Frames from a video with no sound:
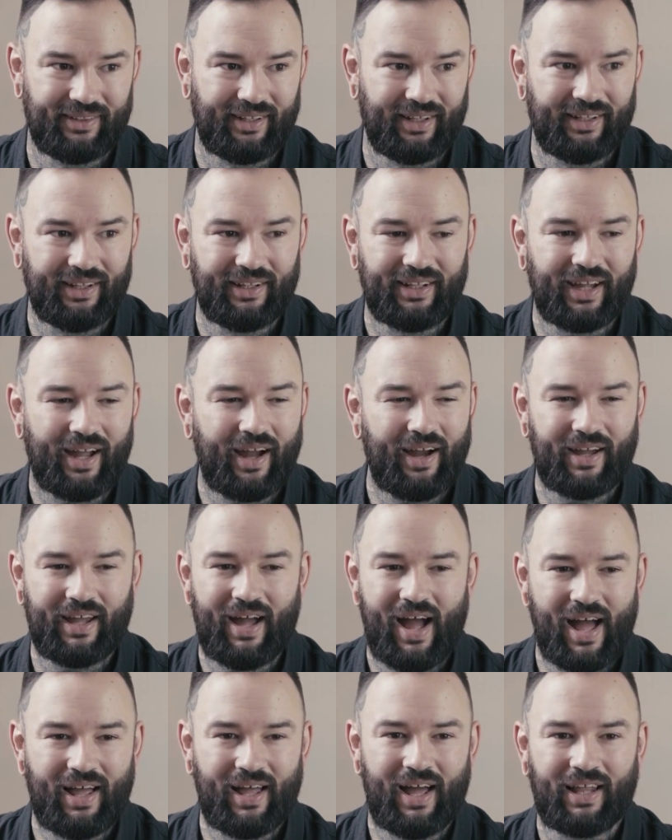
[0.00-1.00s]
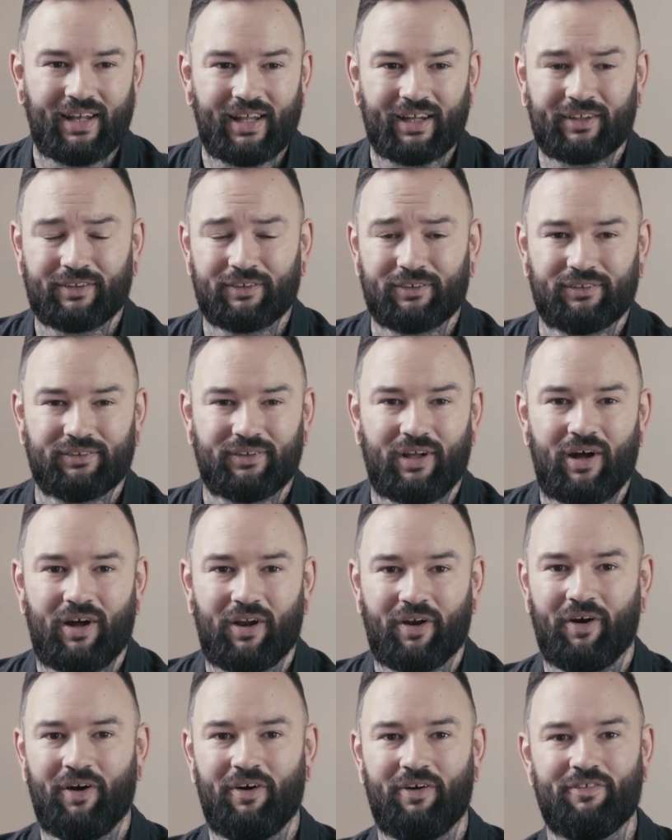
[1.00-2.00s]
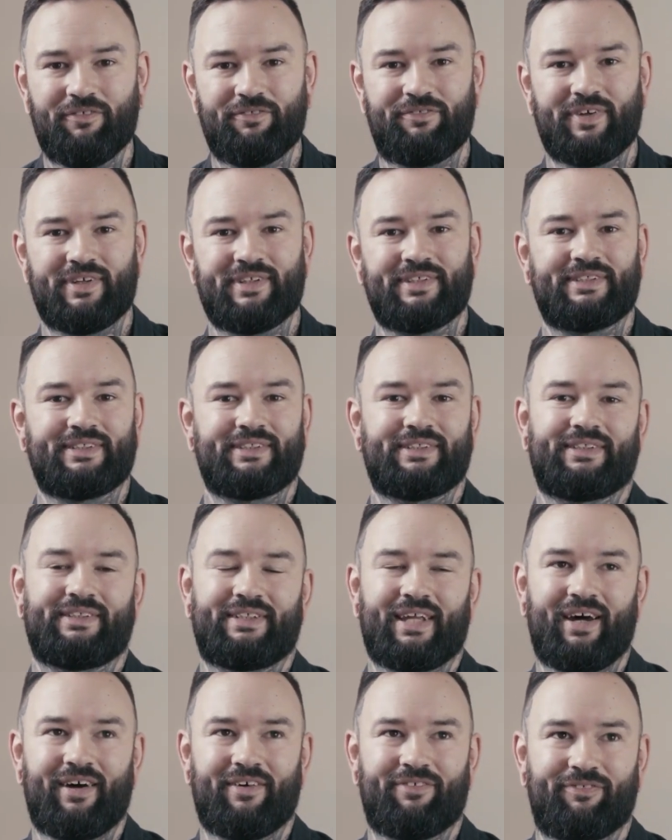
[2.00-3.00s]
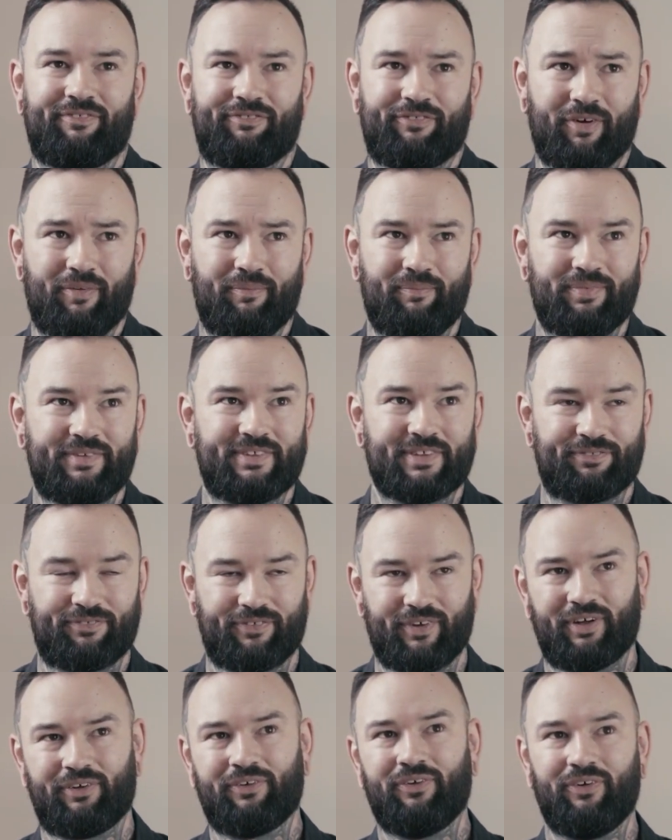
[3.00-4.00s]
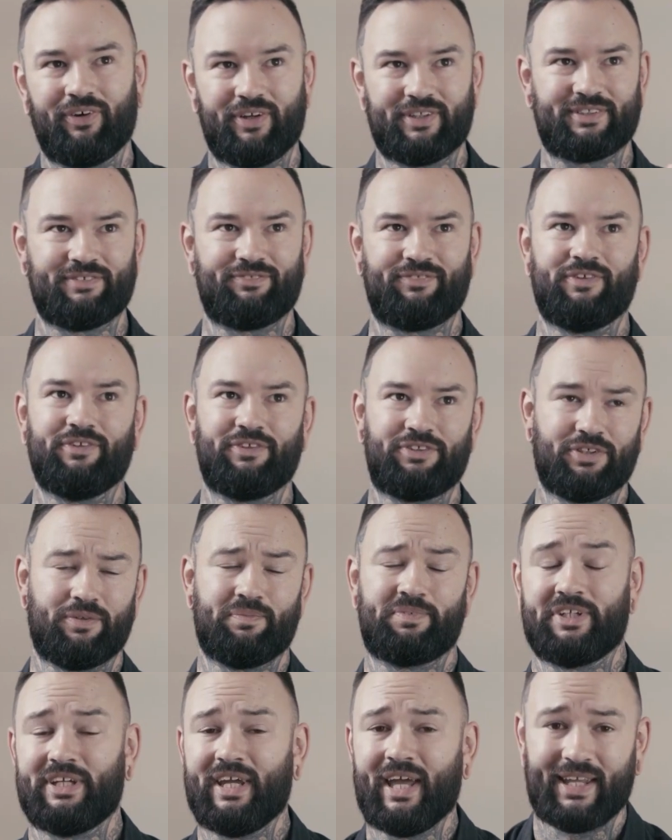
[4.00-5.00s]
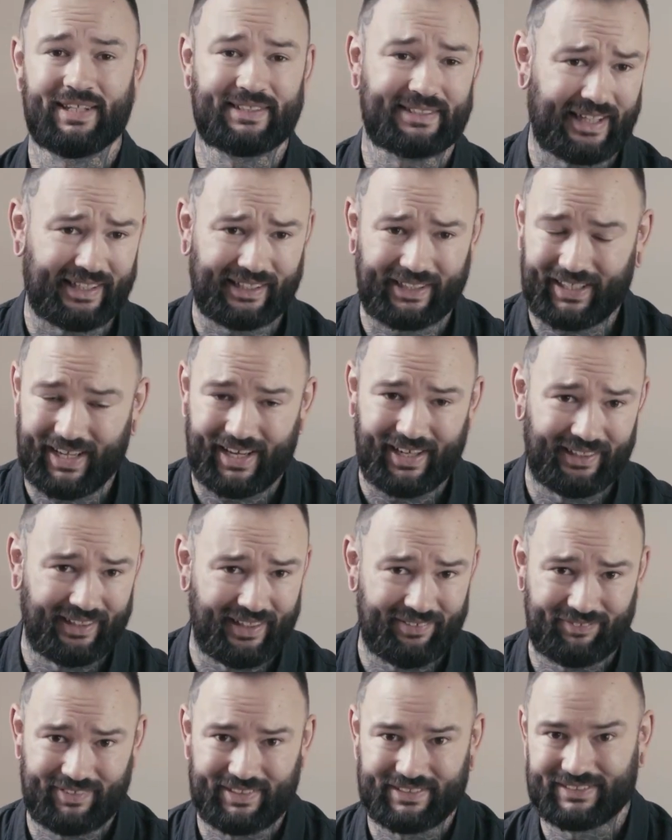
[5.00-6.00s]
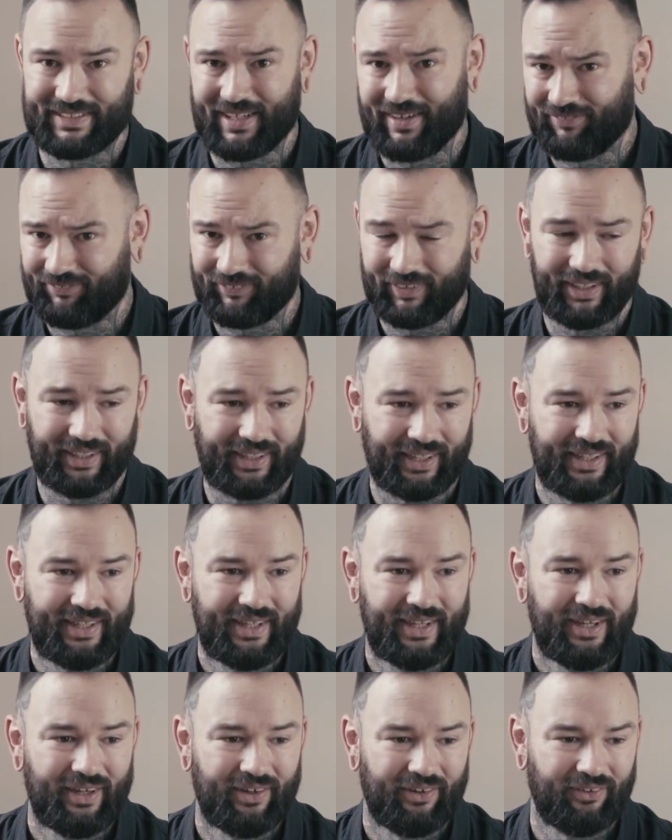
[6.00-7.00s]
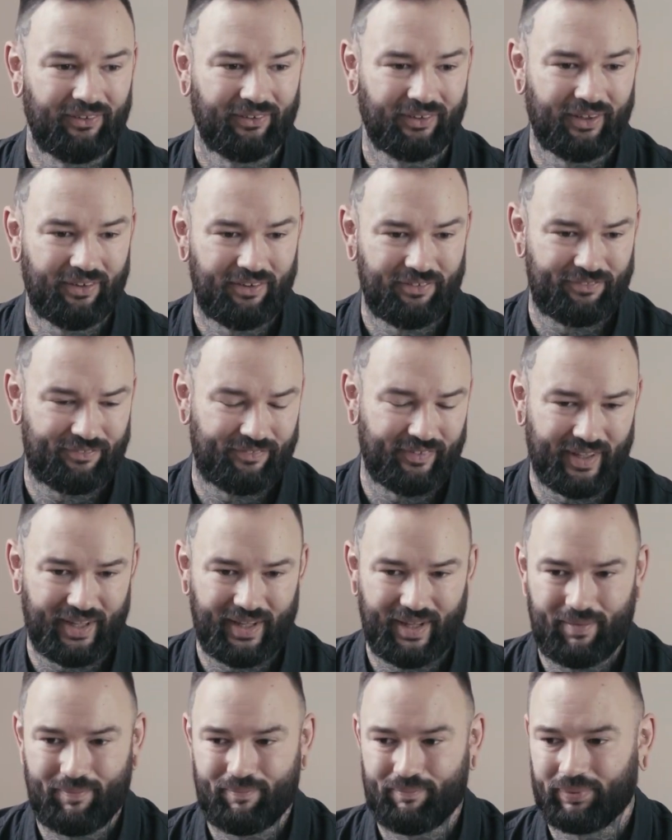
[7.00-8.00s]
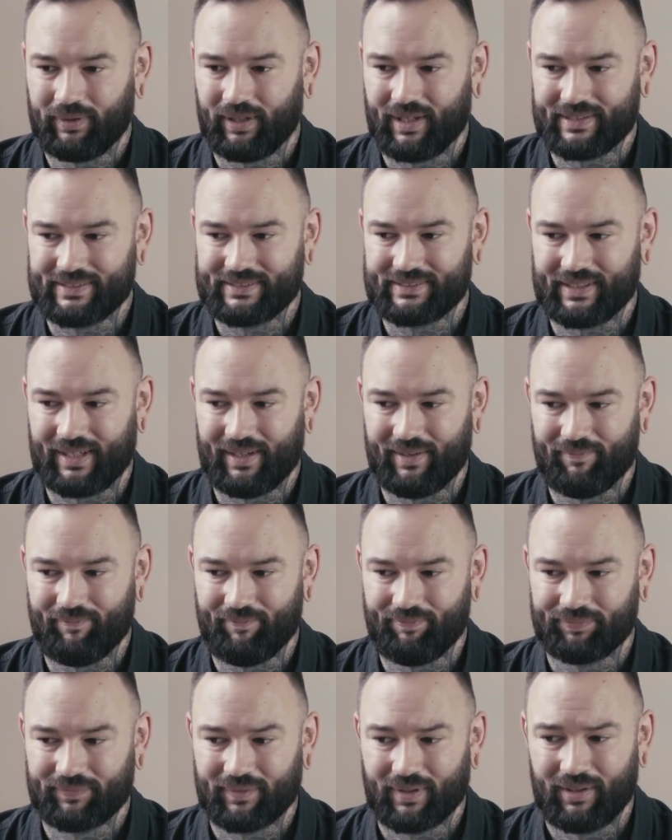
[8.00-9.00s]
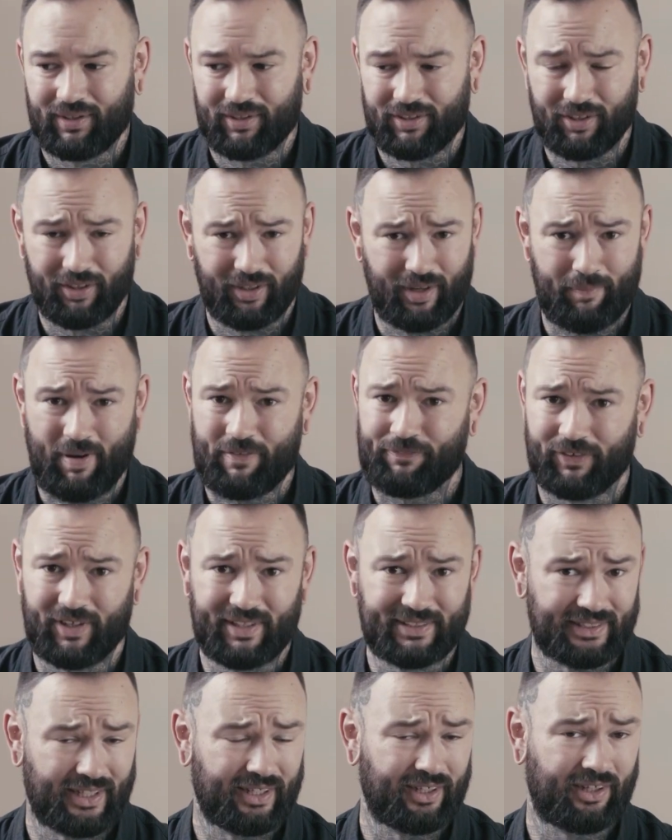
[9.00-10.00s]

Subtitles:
a lot of stuff from different corners of YouTube. So yeah, there's like the kind of lefty stuff, like all of them, plus you know, like my friends